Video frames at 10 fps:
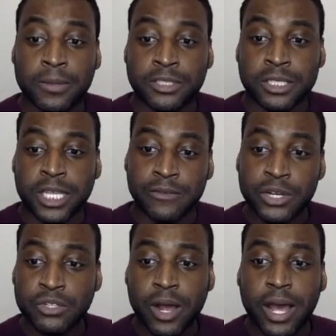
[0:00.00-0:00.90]
Just give it a
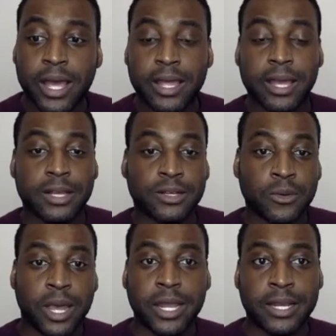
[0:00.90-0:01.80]
try. Go
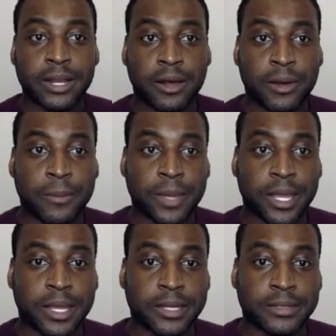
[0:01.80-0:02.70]
ahead
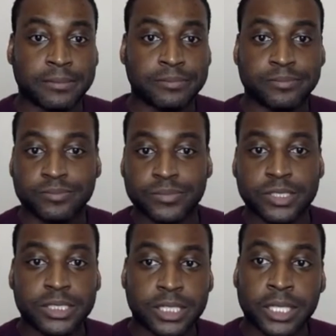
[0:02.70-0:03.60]
and
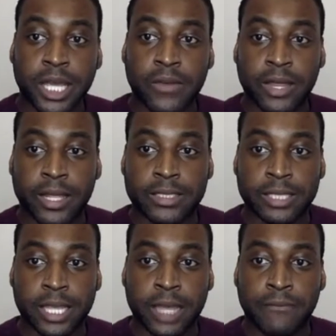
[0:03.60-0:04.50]
see
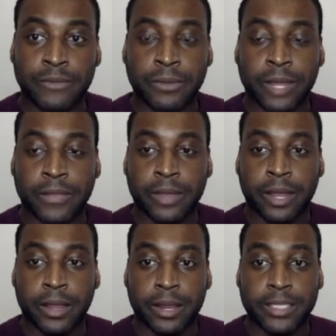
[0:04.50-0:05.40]
if you like the
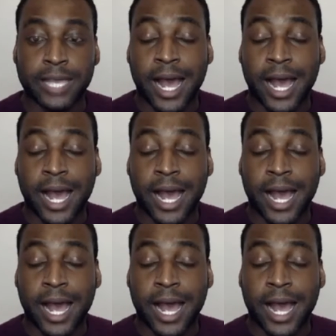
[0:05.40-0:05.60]
analytics.